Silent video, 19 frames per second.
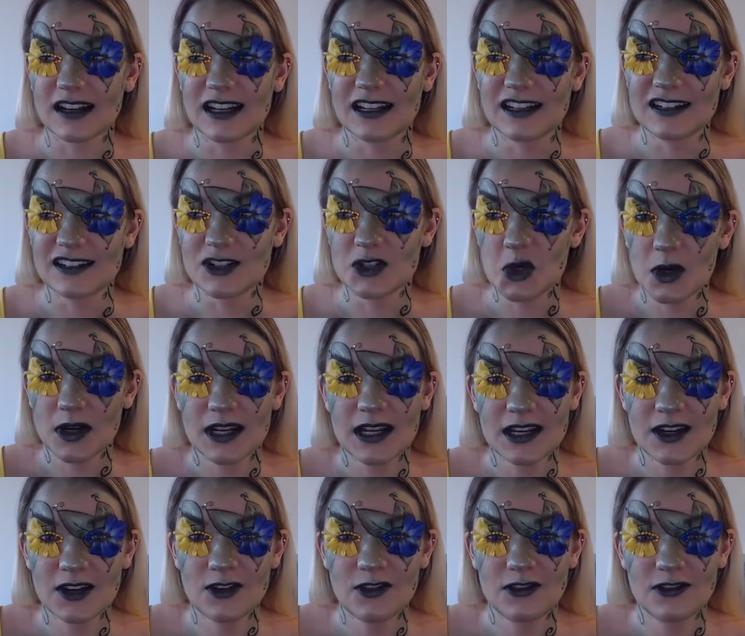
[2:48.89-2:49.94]
and
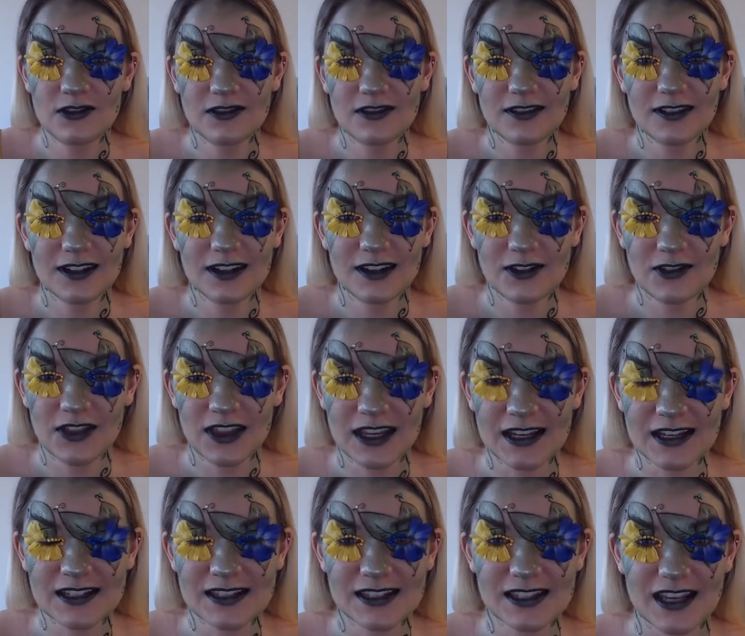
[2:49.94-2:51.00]
joining new new
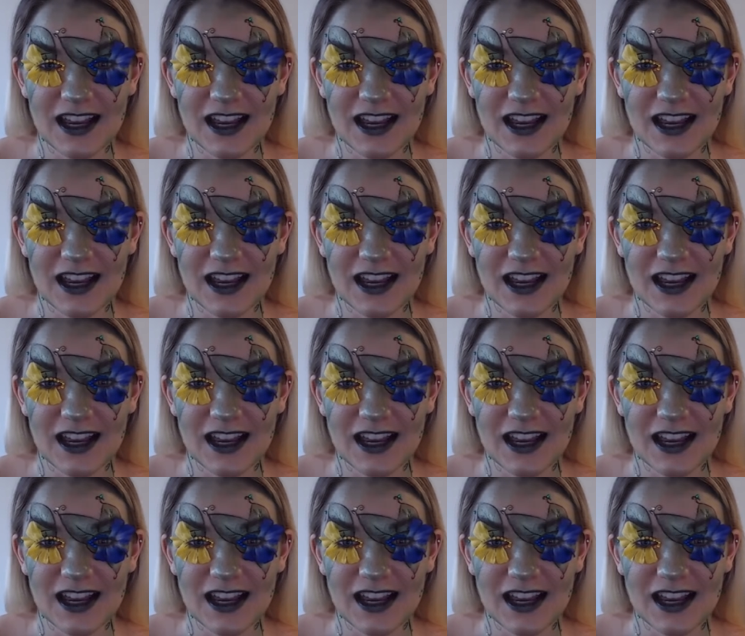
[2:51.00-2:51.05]
things.